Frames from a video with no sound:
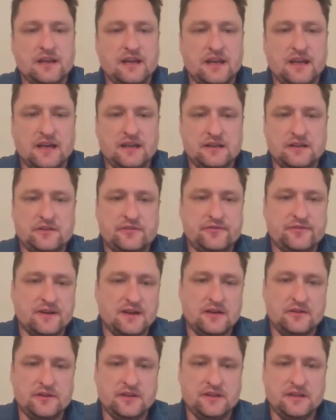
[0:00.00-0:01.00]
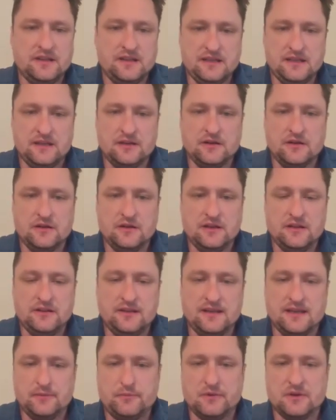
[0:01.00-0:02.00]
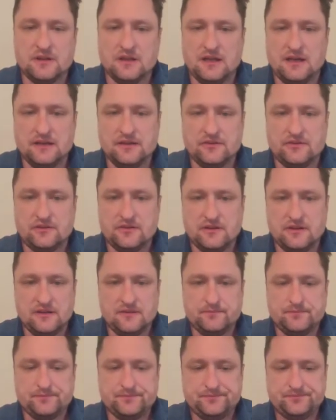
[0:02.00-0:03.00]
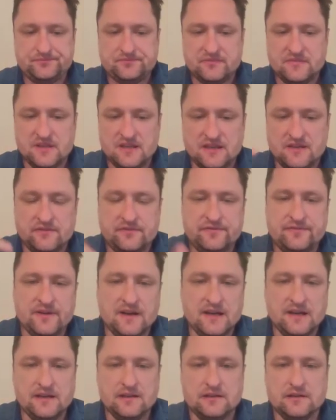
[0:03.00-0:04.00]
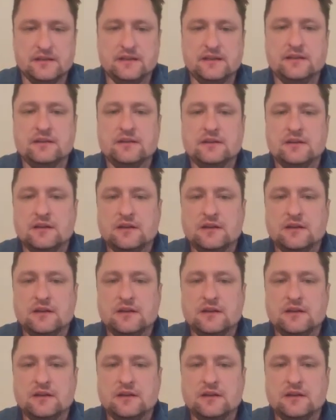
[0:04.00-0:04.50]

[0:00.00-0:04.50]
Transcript: and is found in the ear and the epiglottis. And finally,